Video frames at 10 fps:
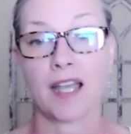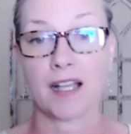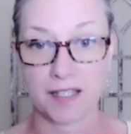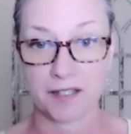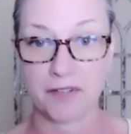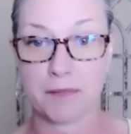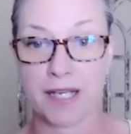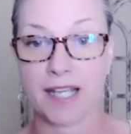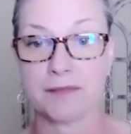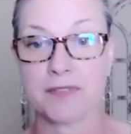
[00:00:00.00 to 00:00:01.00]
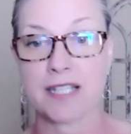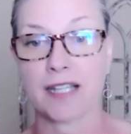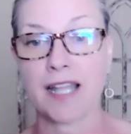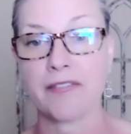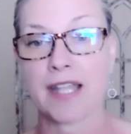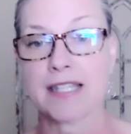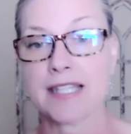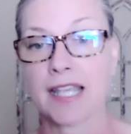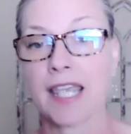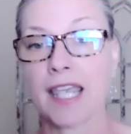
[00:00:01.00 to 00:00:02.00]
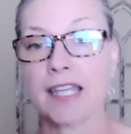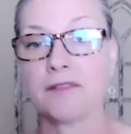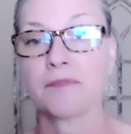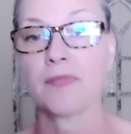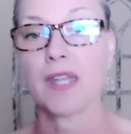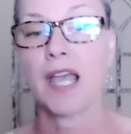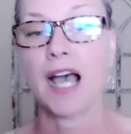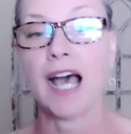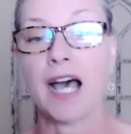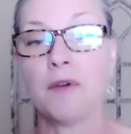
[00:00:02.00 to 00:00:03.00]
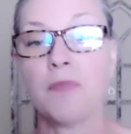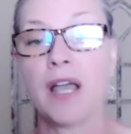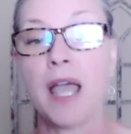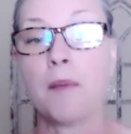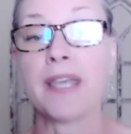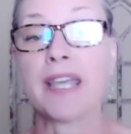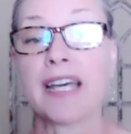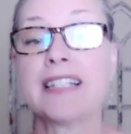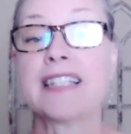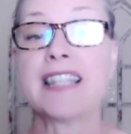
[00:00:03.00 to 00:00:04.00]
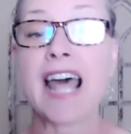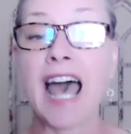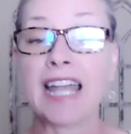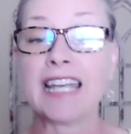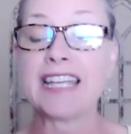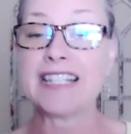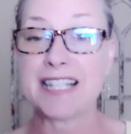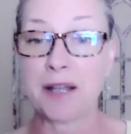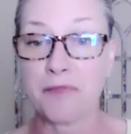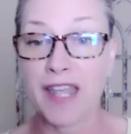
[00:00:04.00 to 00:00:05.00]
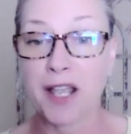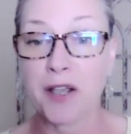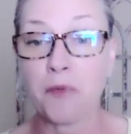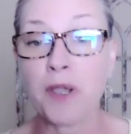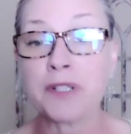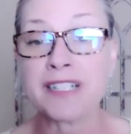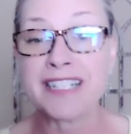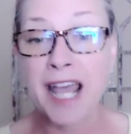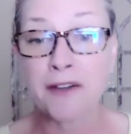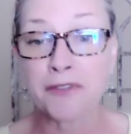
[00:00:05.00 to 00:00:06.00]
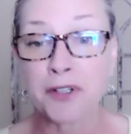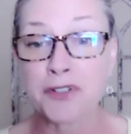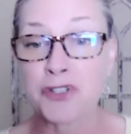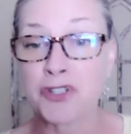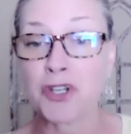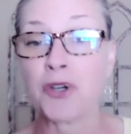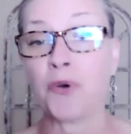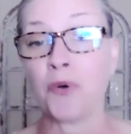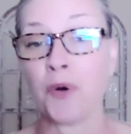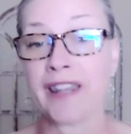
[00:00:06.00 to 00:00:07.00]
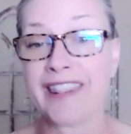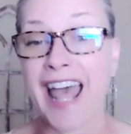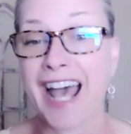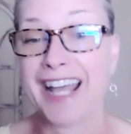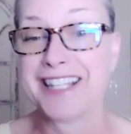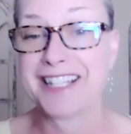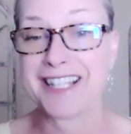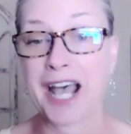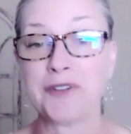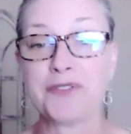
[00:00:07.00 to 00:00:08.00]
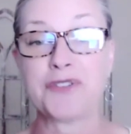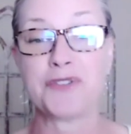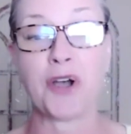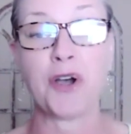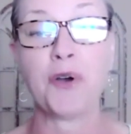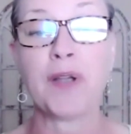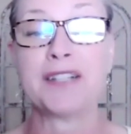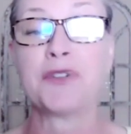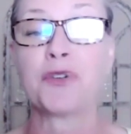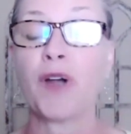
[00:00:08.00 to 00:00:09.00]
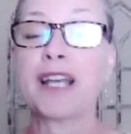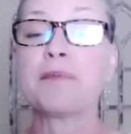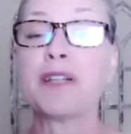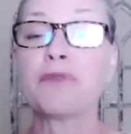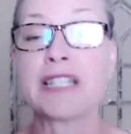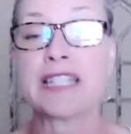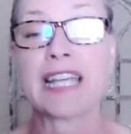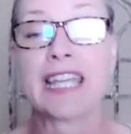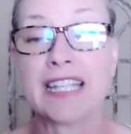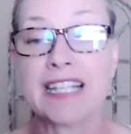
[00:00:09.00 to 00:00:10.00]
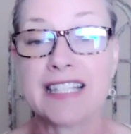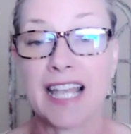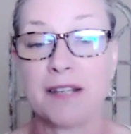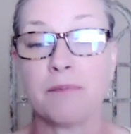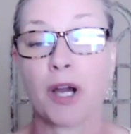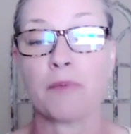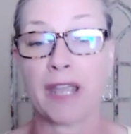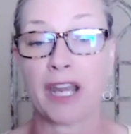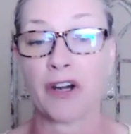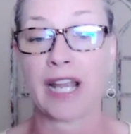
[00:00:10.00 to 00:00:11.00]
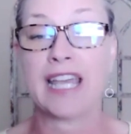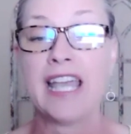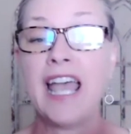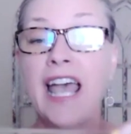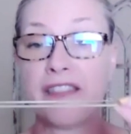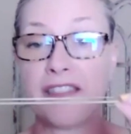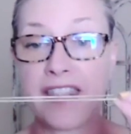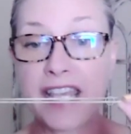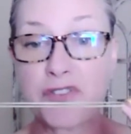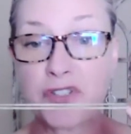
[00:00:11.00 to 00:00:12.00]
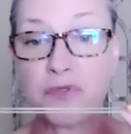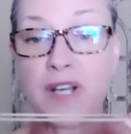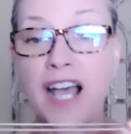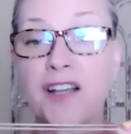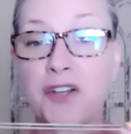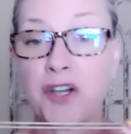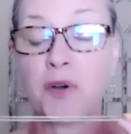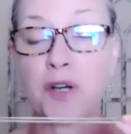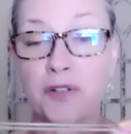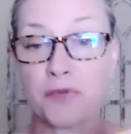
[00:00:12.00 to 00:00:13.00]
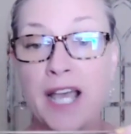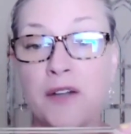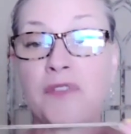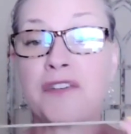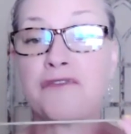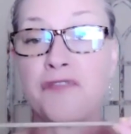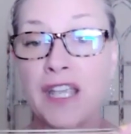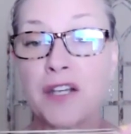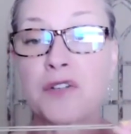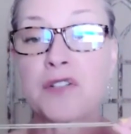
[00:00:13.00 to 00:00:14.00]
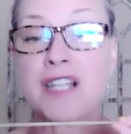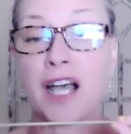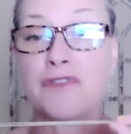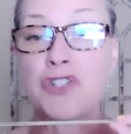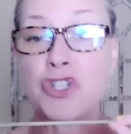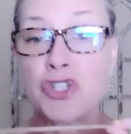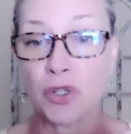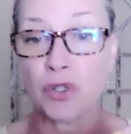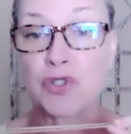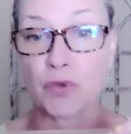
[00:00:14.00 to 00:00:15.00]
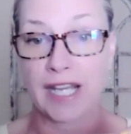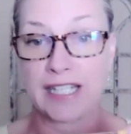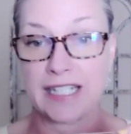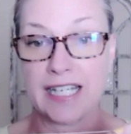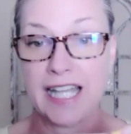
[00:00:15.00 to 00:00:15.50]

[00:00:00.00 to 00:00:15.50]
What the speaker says: I'll give you a minute to let that sink in. Because that is something we would never do. That sounds so incredibly ridiculous and barbaric. These do not go around the fingers of children,